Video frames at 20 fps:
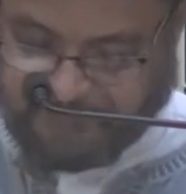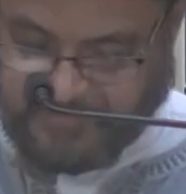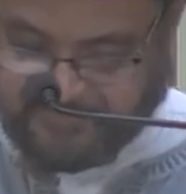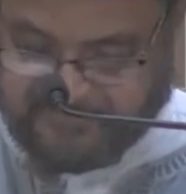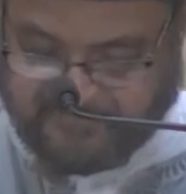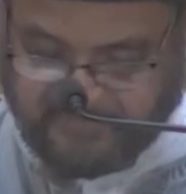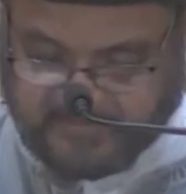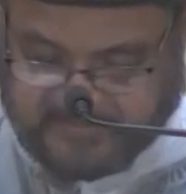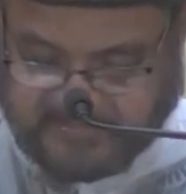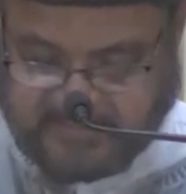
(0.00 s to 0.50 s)

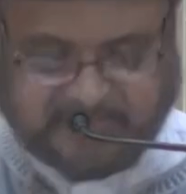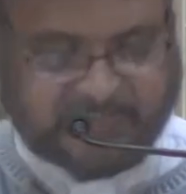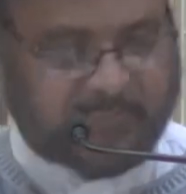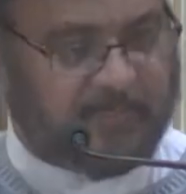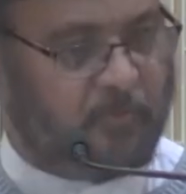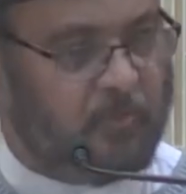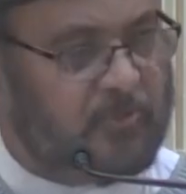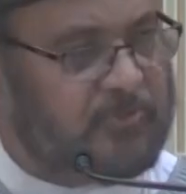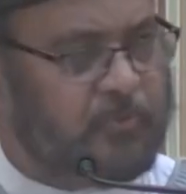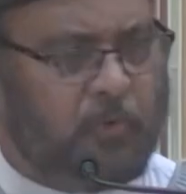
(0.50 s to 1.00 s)
adversity
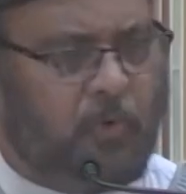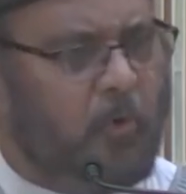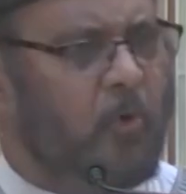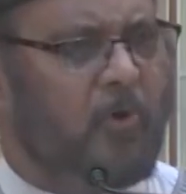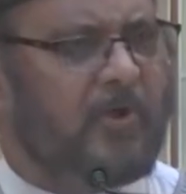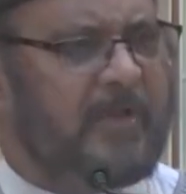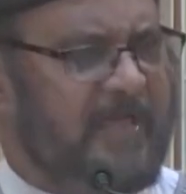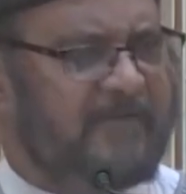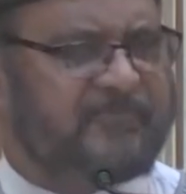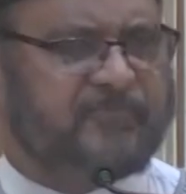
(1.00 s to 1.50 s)
which we
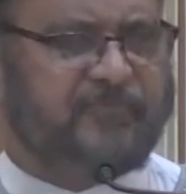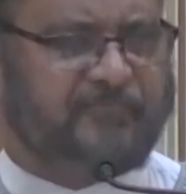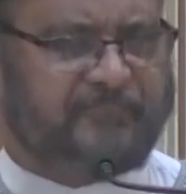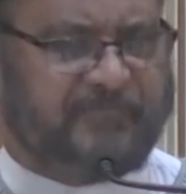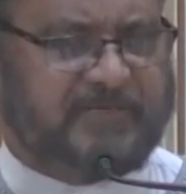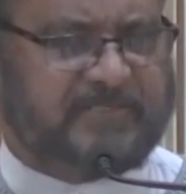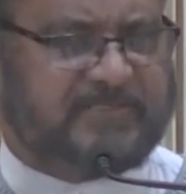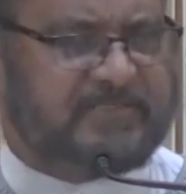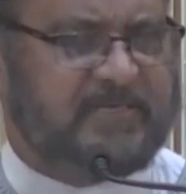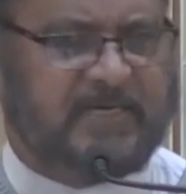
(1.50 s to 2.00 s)
all have to
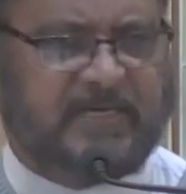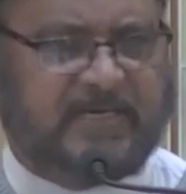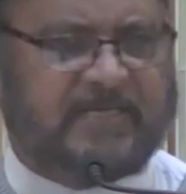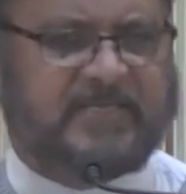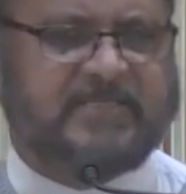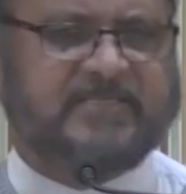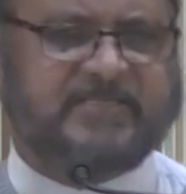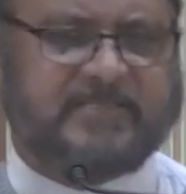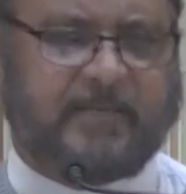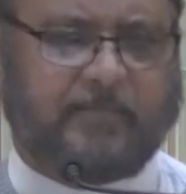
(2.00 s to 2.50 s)
face
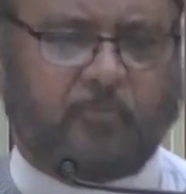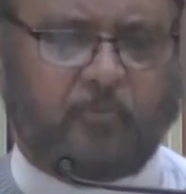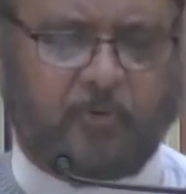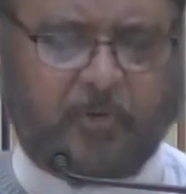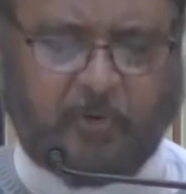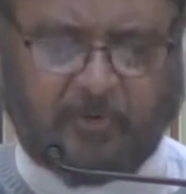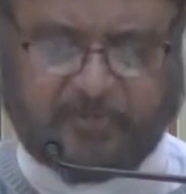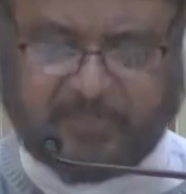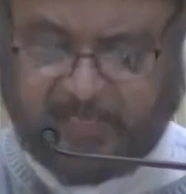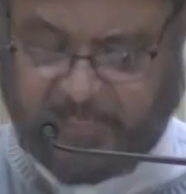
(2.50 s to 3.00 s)
in some way
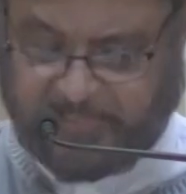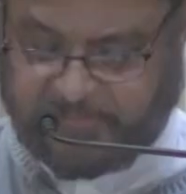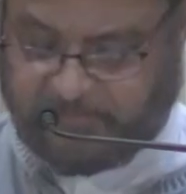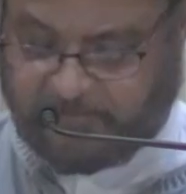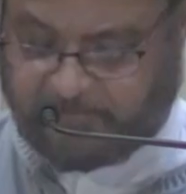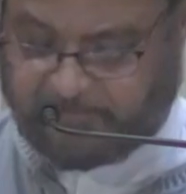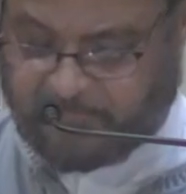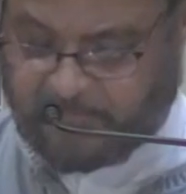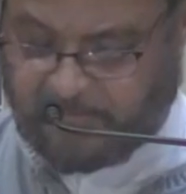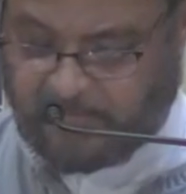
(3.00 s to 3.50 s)
or the other,
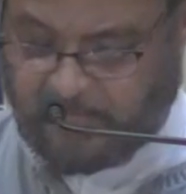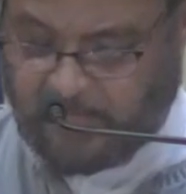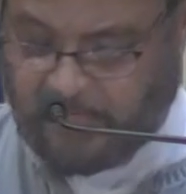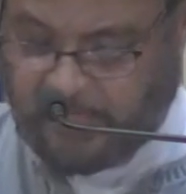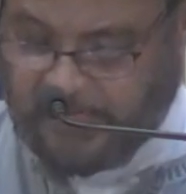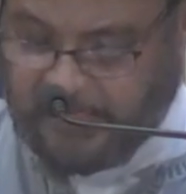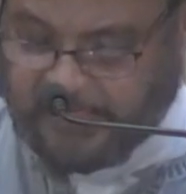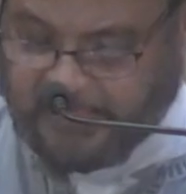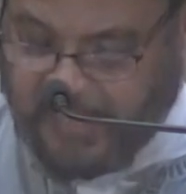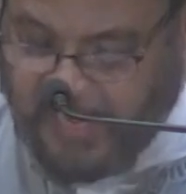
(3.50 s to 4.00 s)

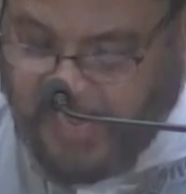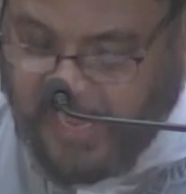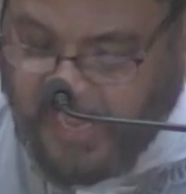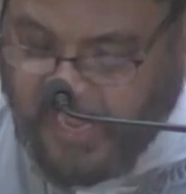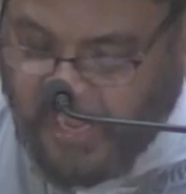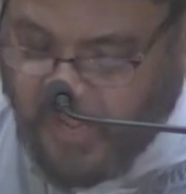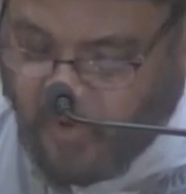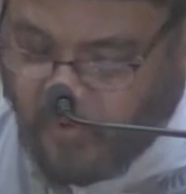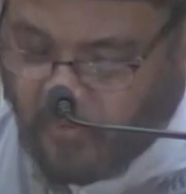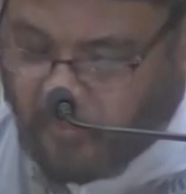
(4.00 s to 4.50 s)
and
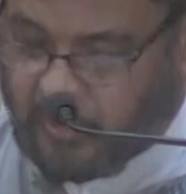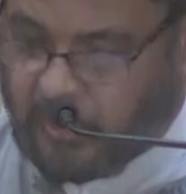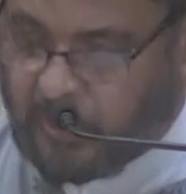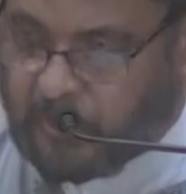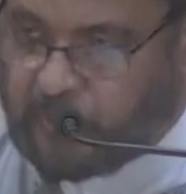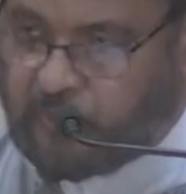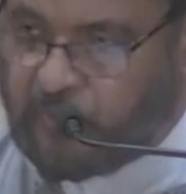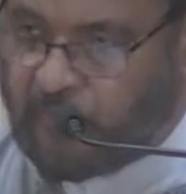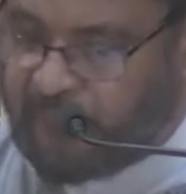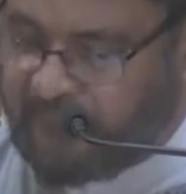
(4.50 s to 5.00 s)
how you